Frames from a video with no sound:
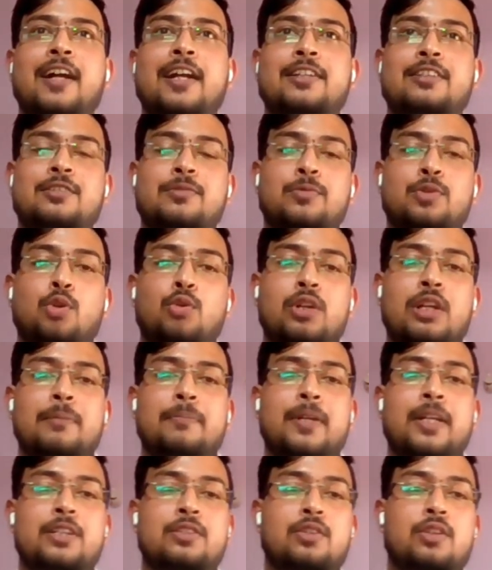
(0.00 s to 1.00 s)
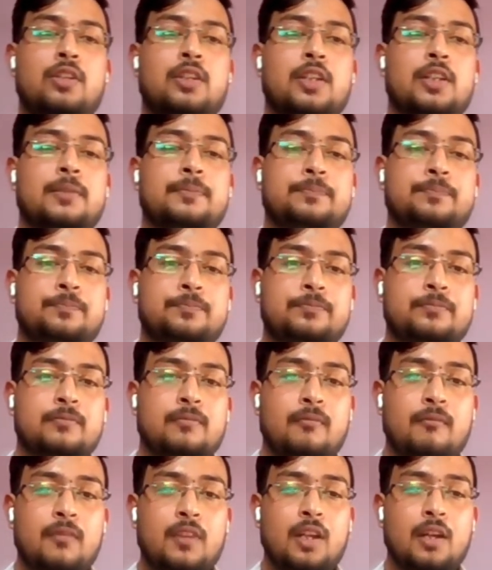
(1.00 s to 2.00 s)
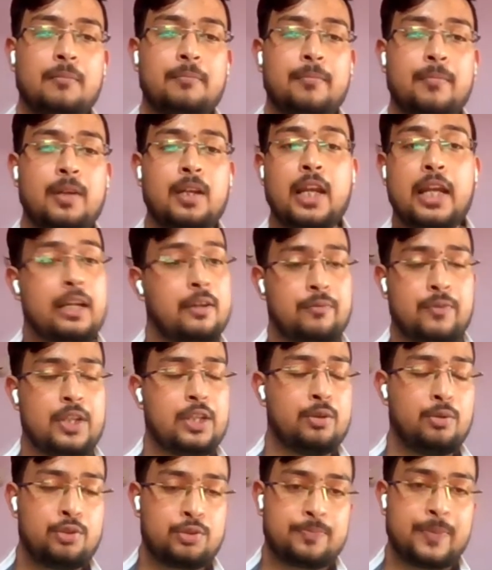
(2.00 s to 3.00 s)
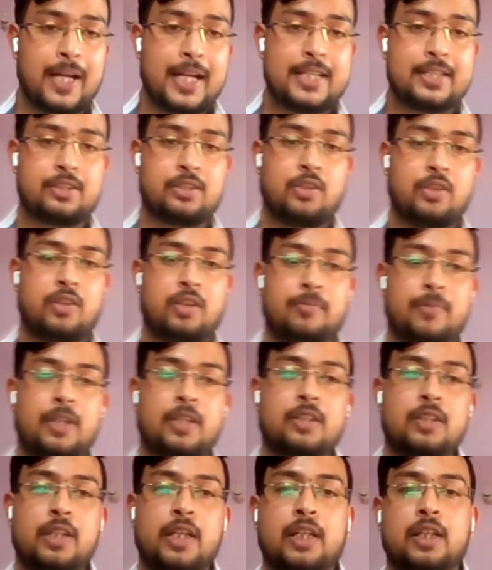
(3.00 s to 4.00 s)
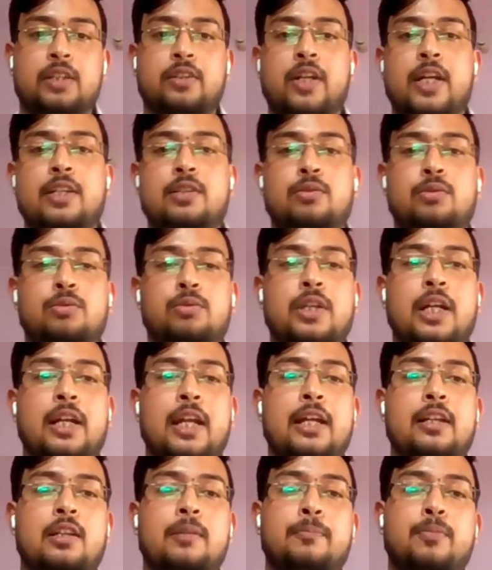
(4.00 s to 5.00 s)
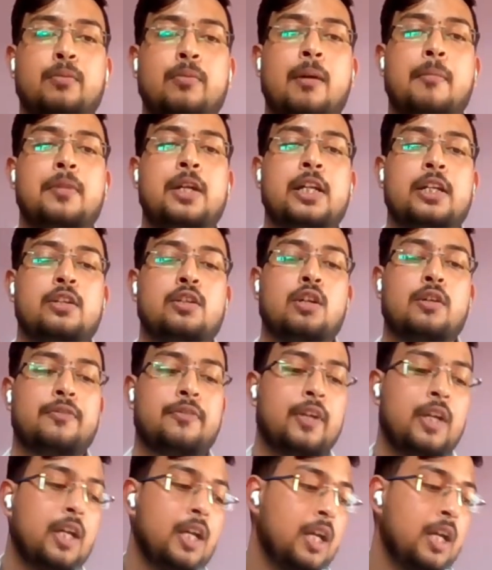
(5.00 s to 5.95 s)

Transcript: it's totally based on the, like we use Bayes' theorem here and try to do that, like the probability of